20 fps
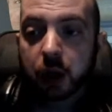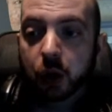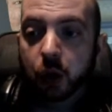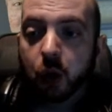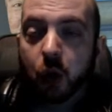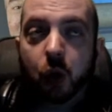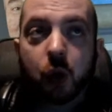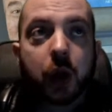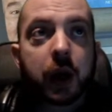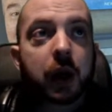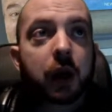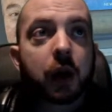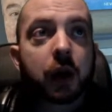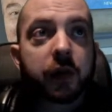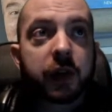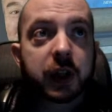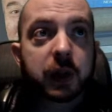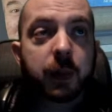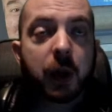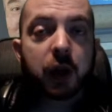got quite a lot of
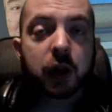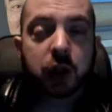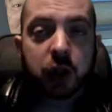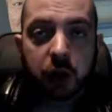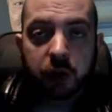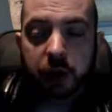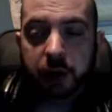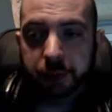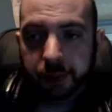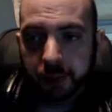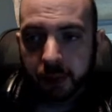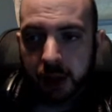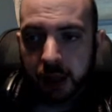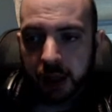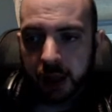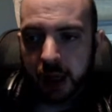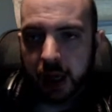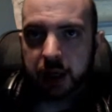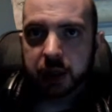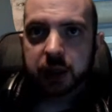exposure and
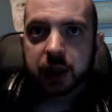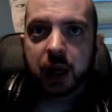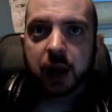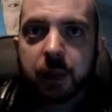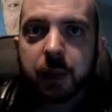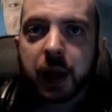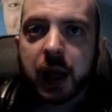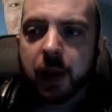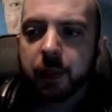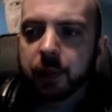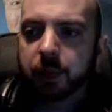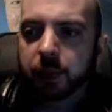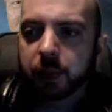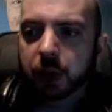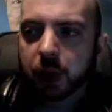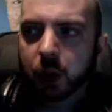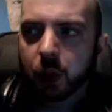has become